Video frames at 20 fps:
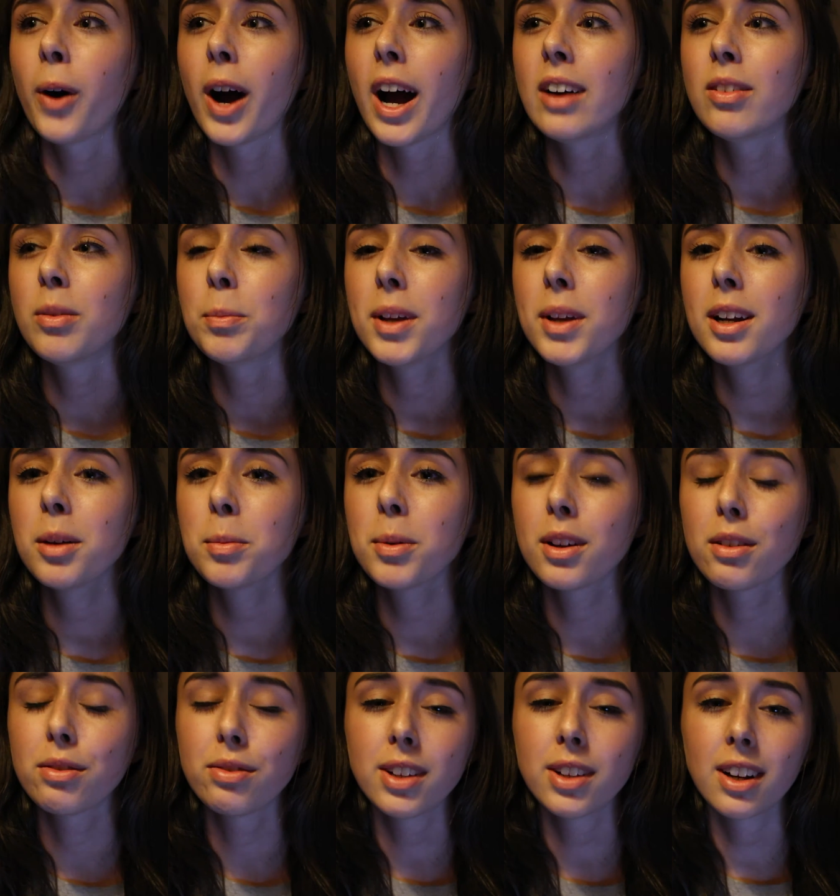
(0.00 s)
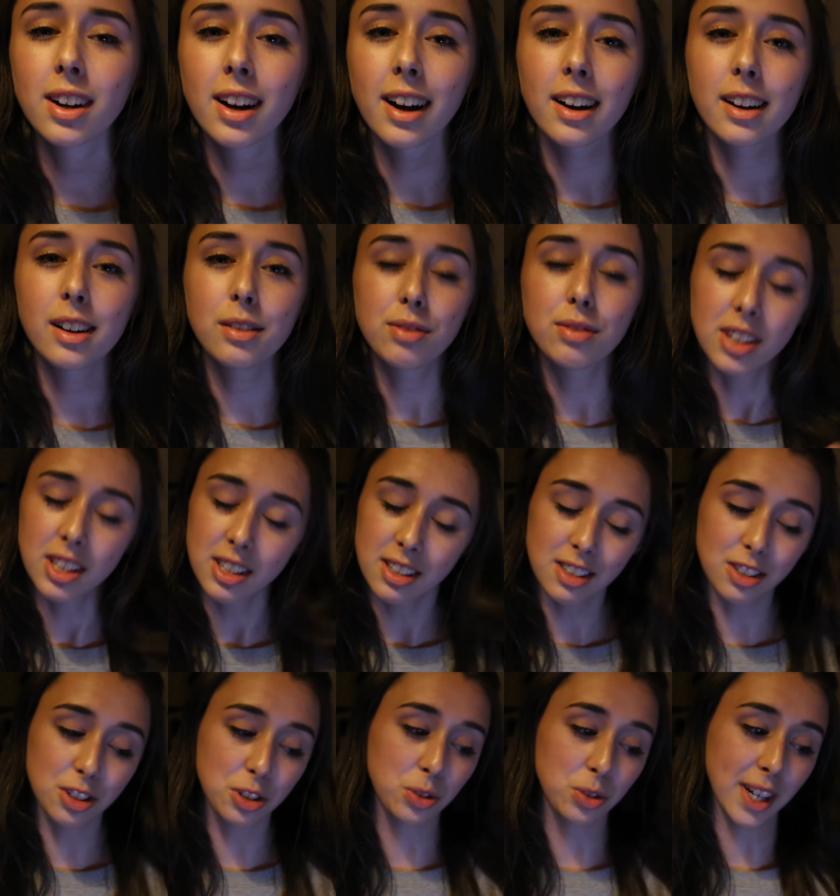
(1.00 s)
I haven't been able to figure out if
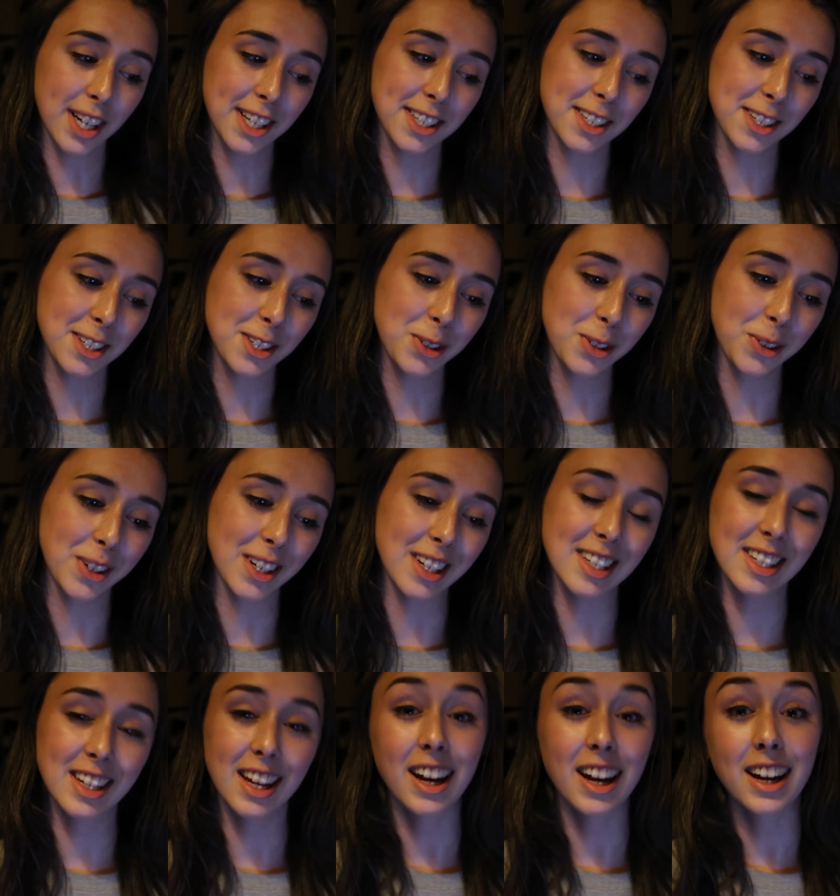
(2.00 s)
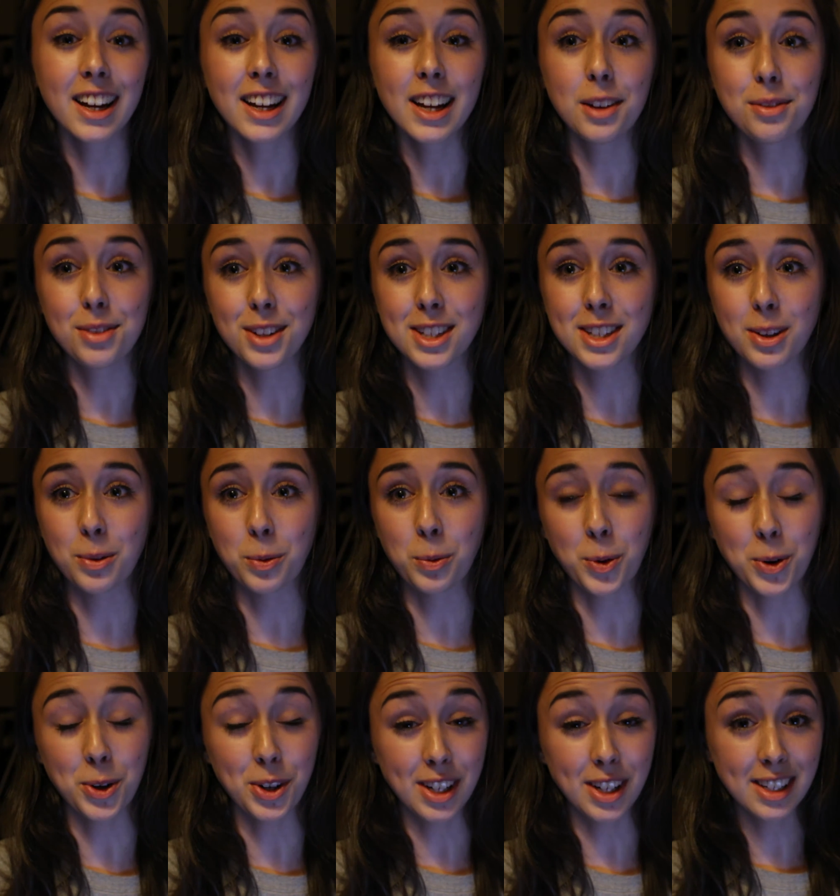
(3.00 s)
it's directed towards if it's a
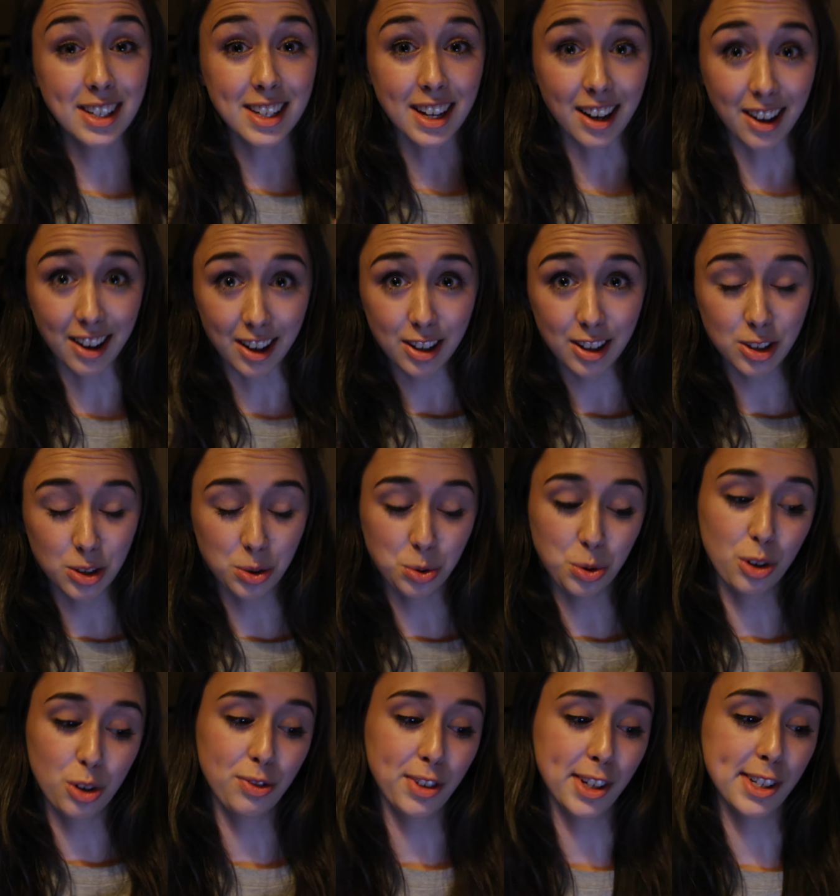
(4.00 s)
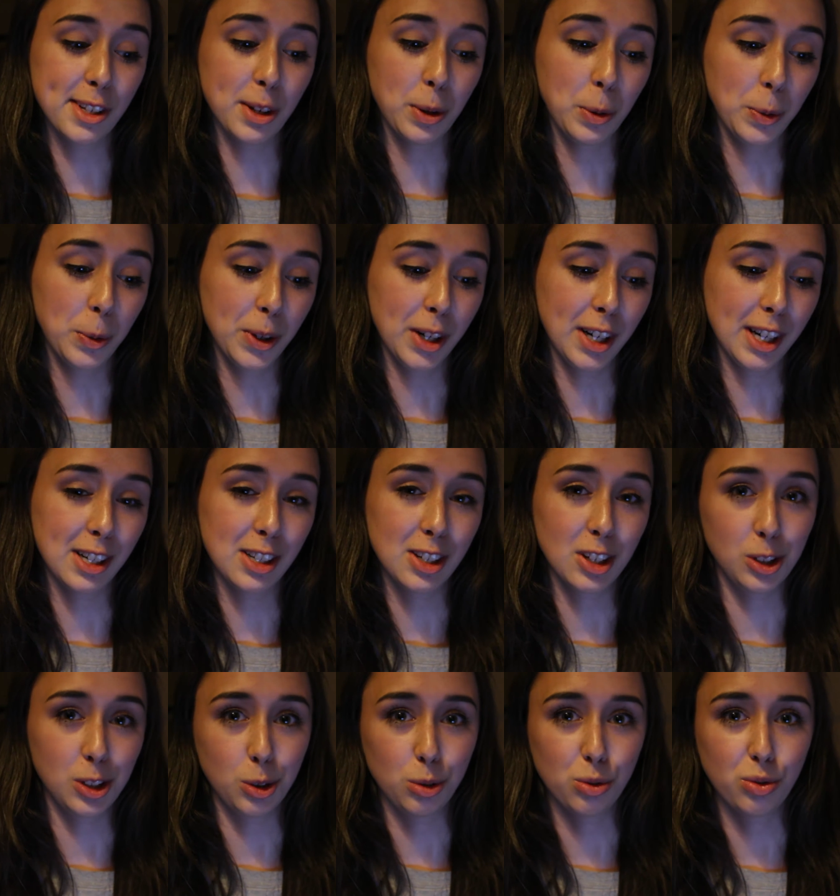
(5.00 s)
warning to us or if it's a warning to
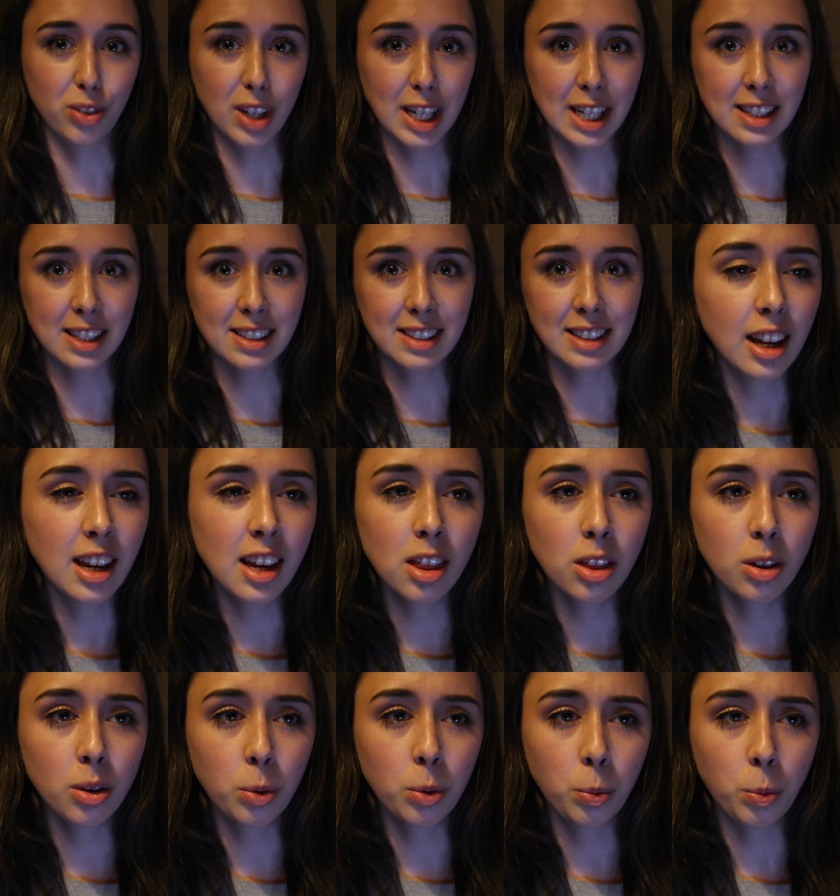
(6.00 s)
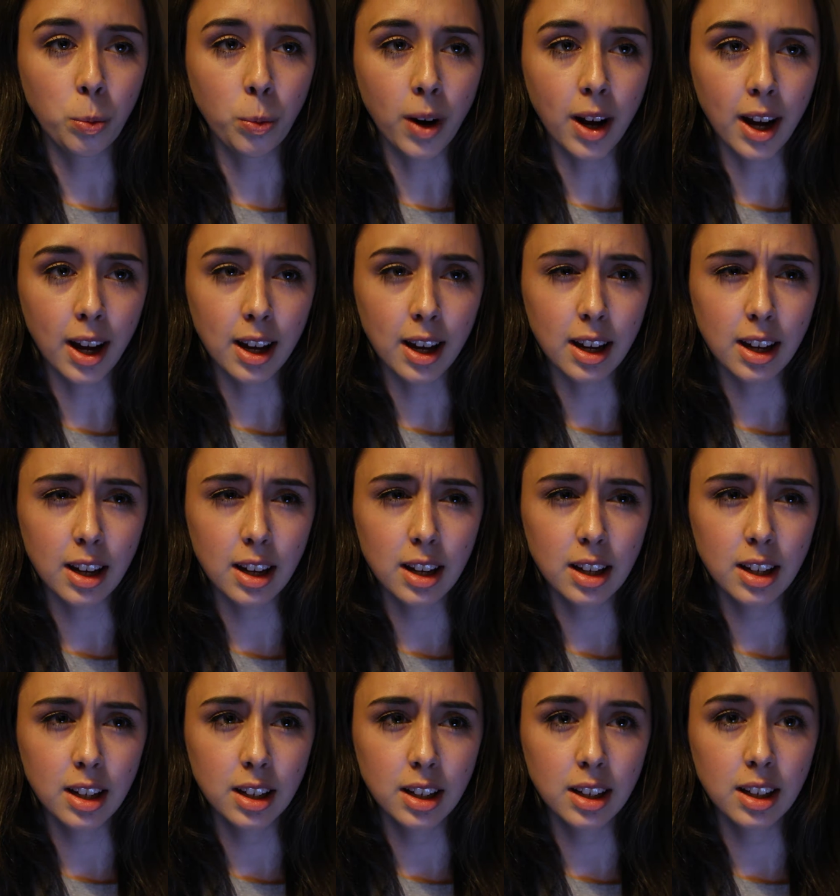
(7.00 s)
new fans. Either
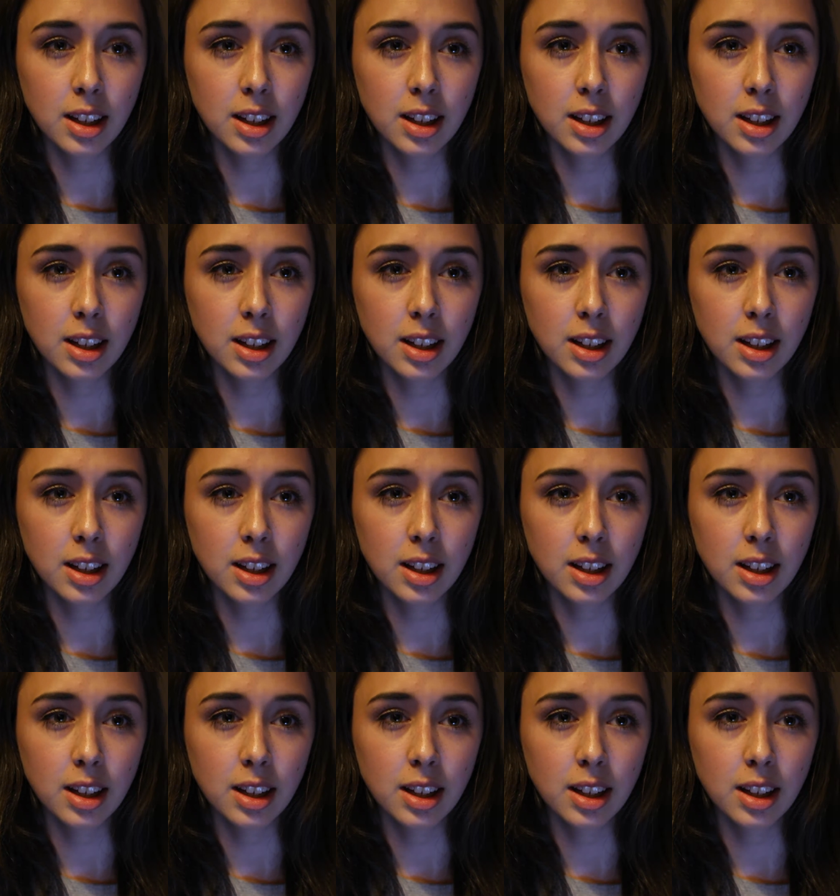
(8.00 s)
way,